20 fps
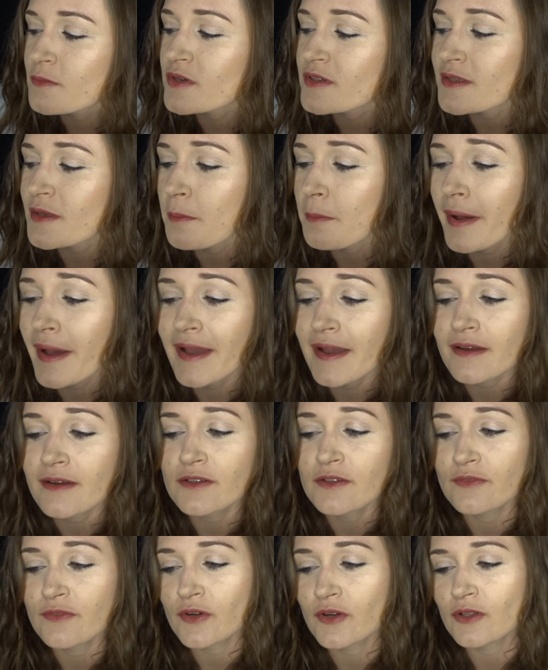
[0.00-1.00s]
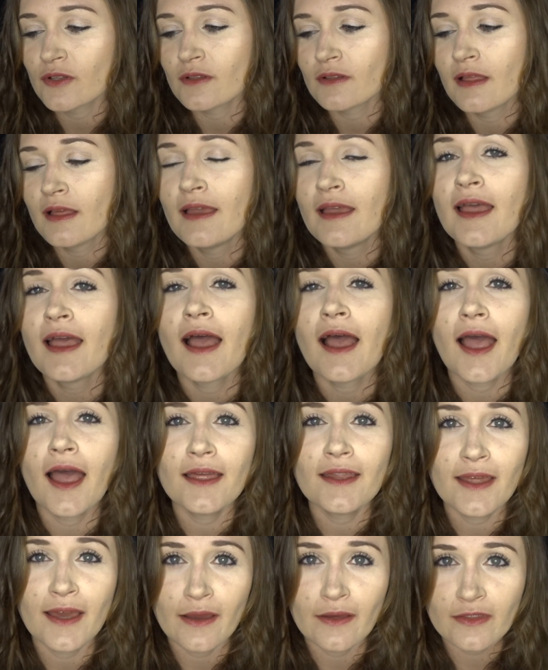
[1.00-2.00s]
was impactful,
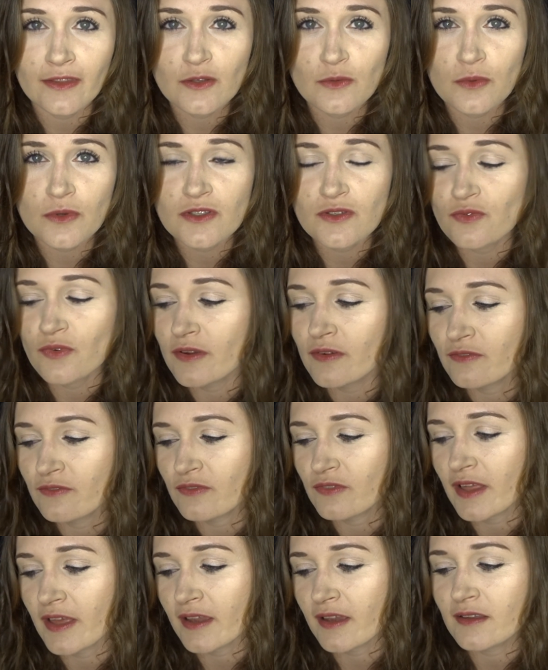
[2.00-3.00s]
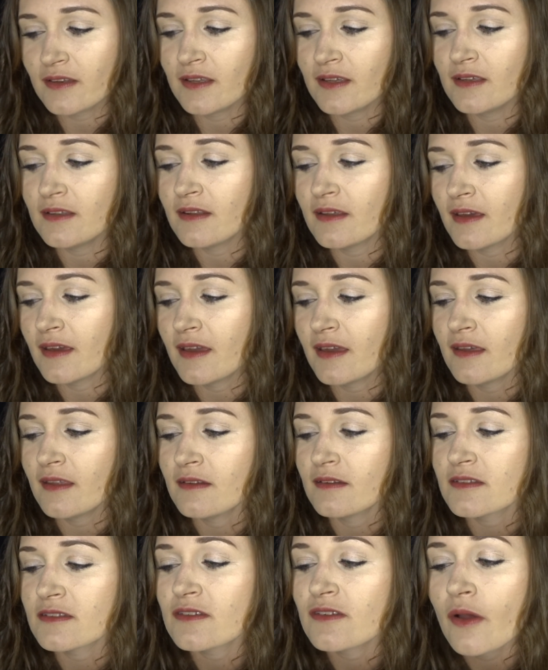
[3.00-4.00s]
and how this was reflected
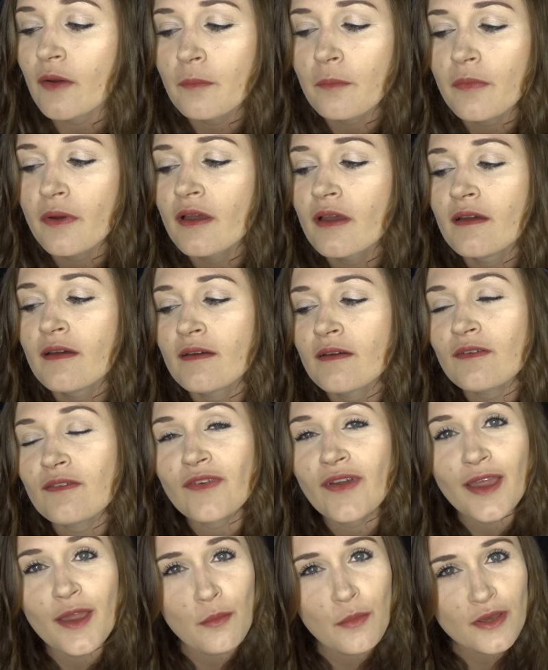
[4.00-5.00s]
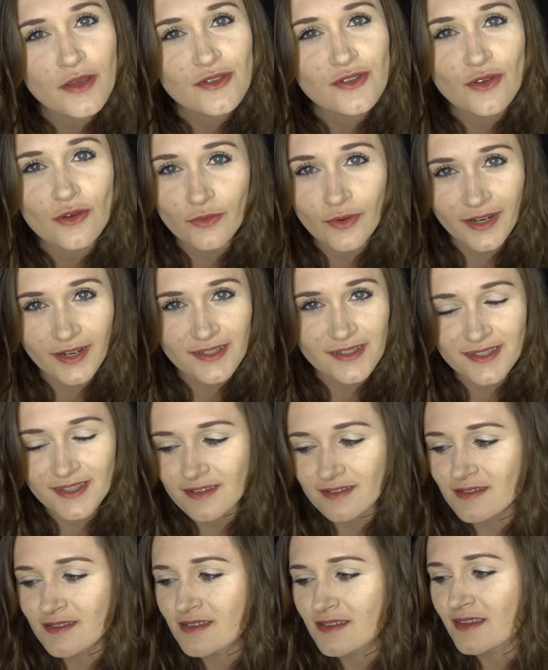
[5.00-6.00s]
in some famous
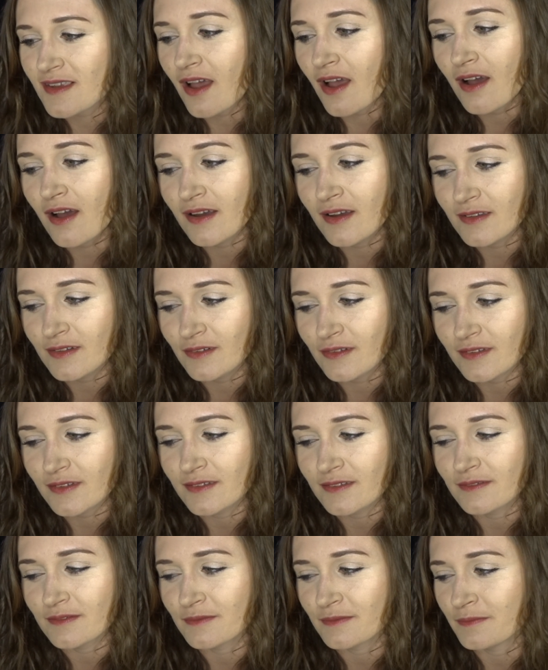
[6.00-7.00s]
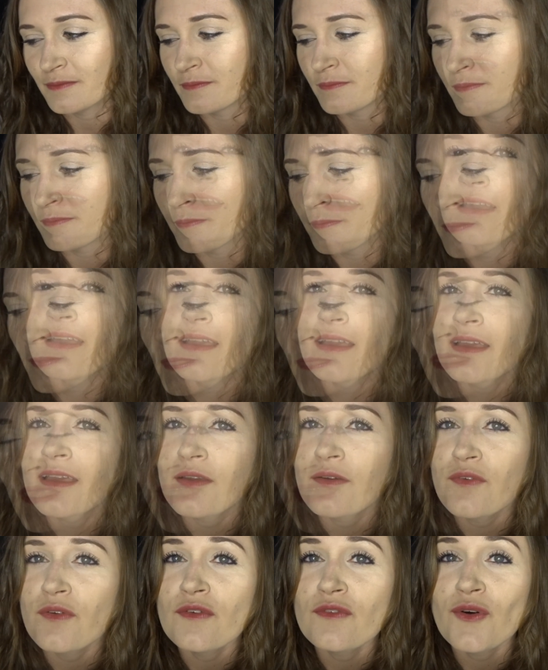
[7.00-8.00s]
Renaissance art.
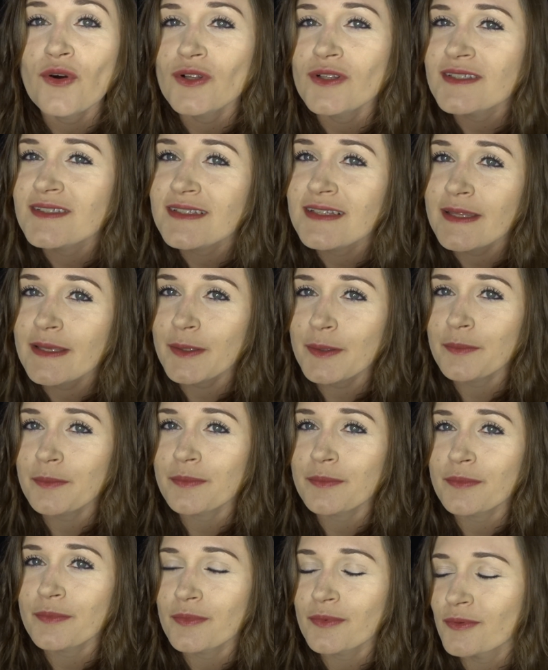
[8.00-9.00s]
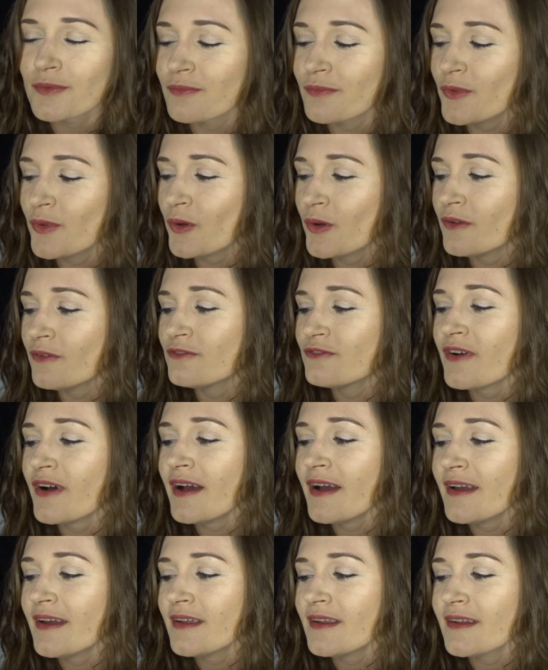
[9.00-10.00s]
If you fall asleep, you can
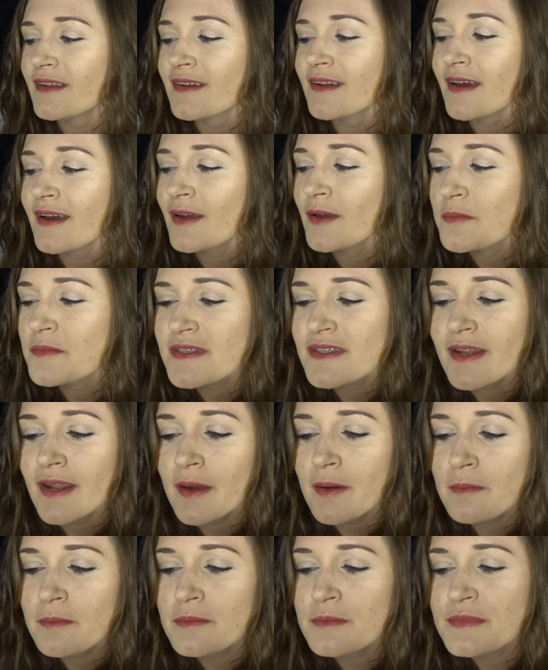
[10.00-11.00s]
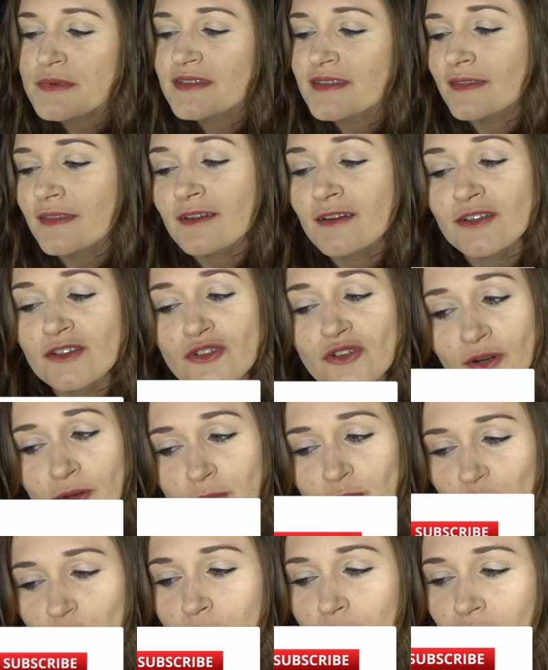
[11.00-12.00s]
find timestamps in the
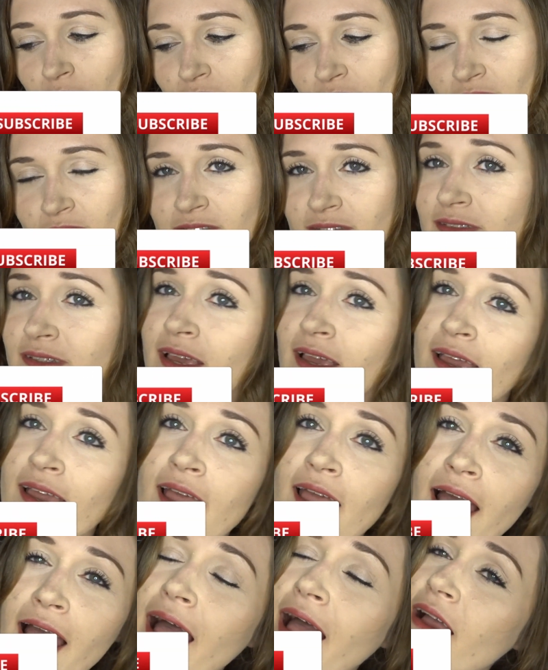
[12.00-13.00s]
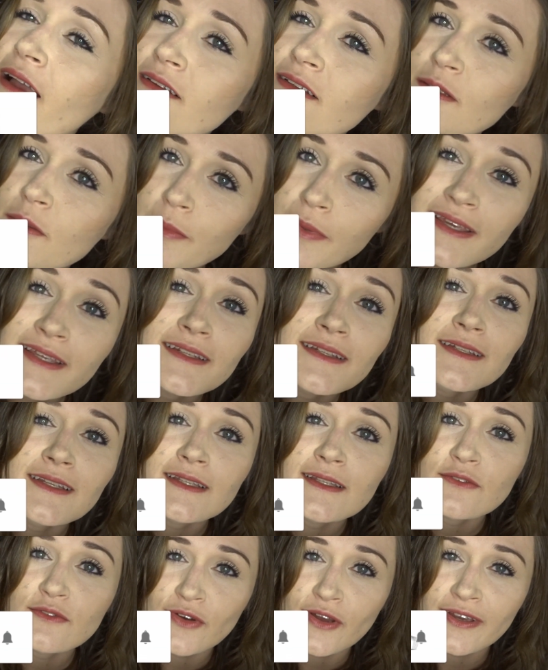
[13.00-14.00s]
description box and pinned
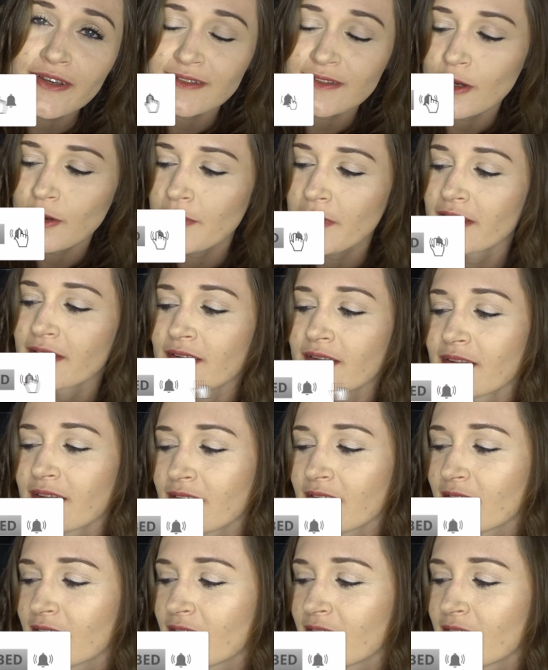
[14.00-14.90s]
in the first comment,